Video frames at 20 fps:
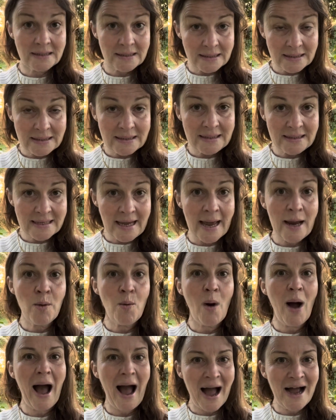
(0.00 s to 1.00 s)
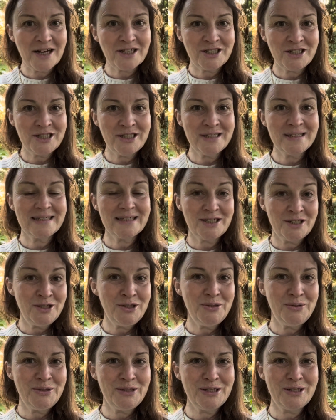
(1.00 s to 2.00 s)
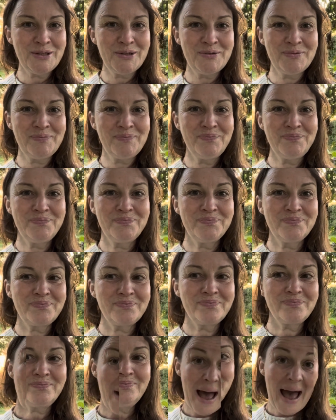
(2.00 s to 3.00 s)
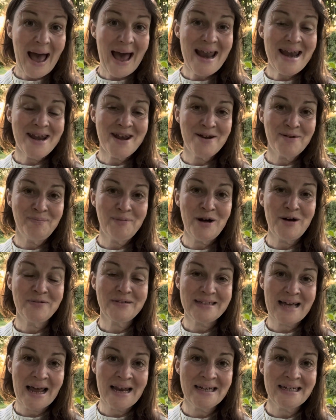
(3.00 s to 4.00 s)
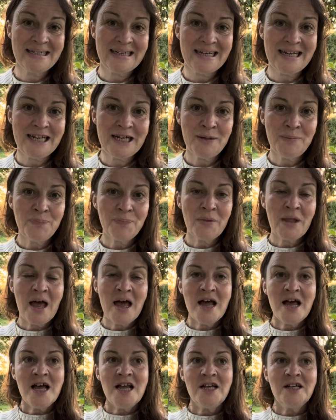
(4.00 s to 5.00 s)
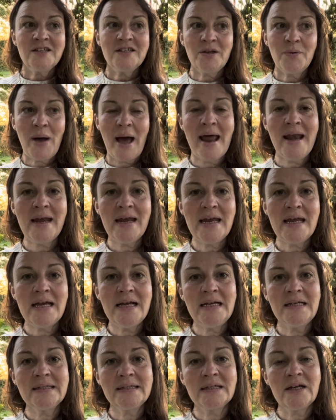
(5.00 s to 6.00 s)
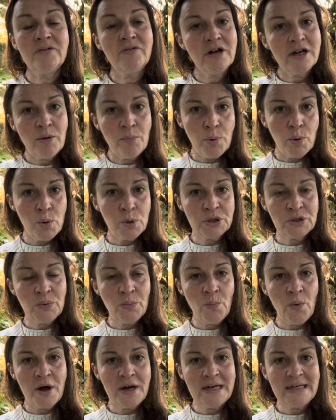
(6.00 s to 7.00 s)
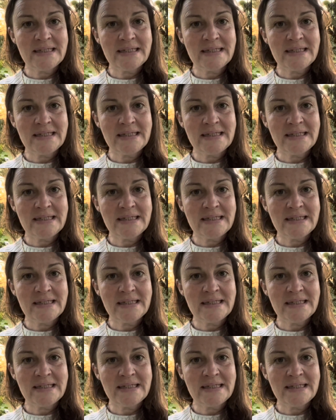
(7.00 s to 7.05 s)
today? What actions can you do? So N of sanity. So N is a really important one. It